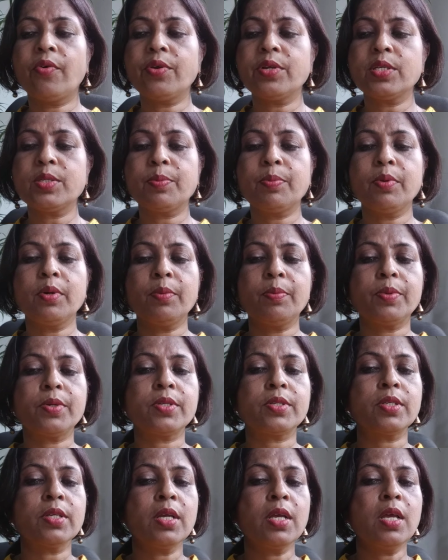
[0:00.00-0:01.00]
his
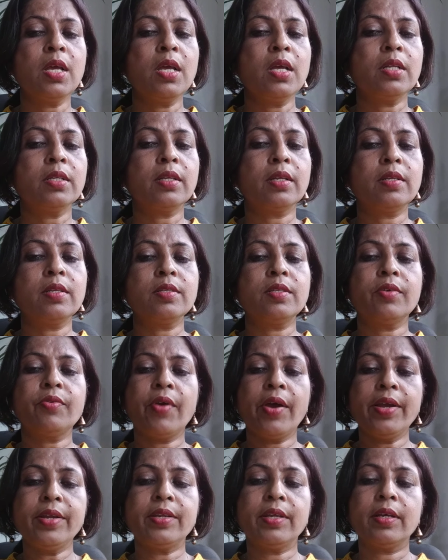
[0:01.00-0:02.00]
purpose, that is a
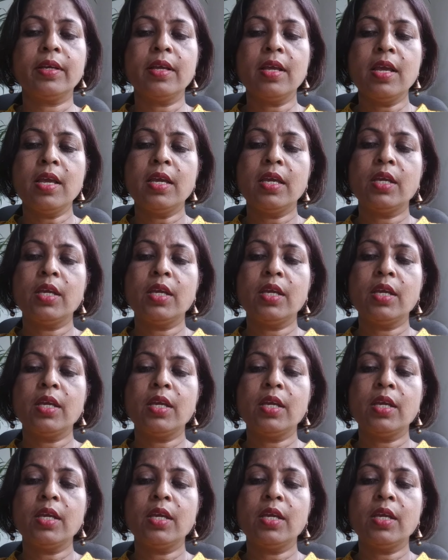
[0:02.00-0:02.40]
riding.